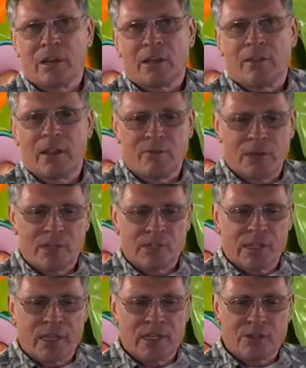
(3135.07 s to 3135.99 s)
They've done
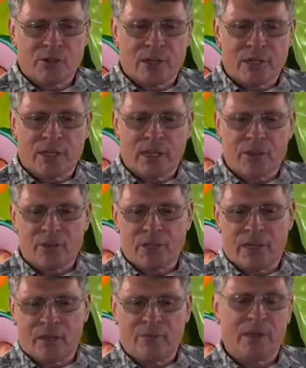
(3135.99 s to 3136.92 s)
studies trying to
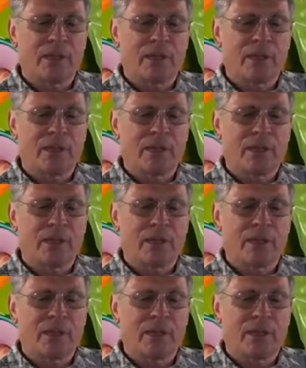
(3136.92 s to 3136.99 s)
calculate how many